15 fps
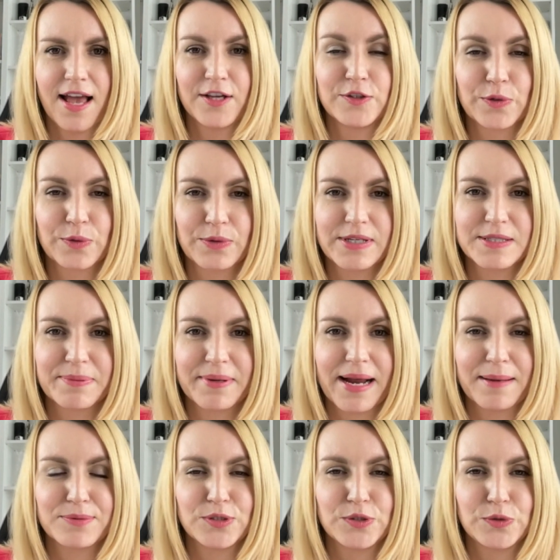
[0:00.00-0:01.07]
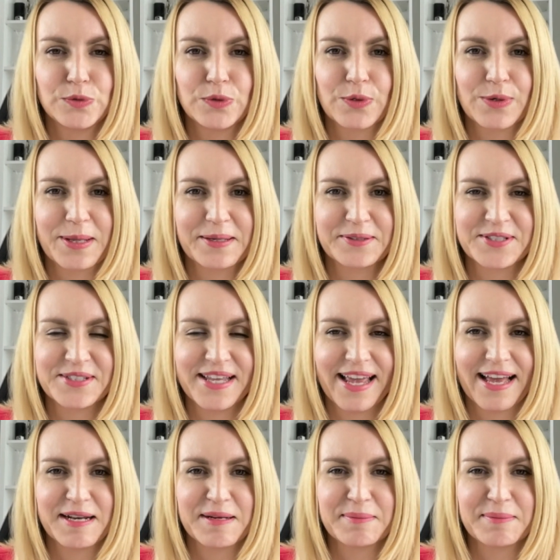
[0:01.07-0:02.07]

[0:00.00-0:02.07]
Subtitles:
tourists perhaps do not understand